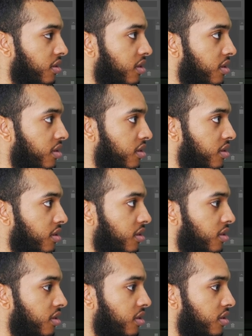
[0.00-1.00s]
Okay.
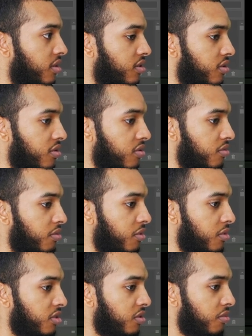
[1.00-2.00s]
So we'll
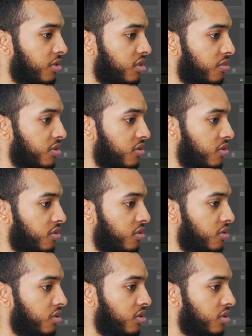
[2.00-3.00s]
put him on top of the bust up as well.
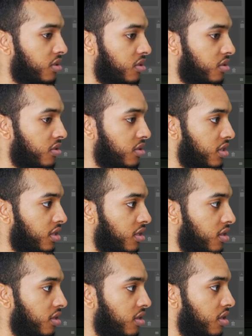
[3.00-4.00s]
Just so
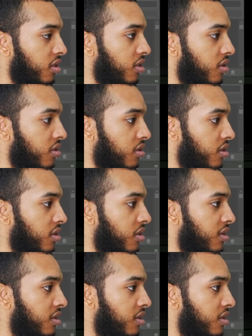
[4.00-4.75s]
there you go.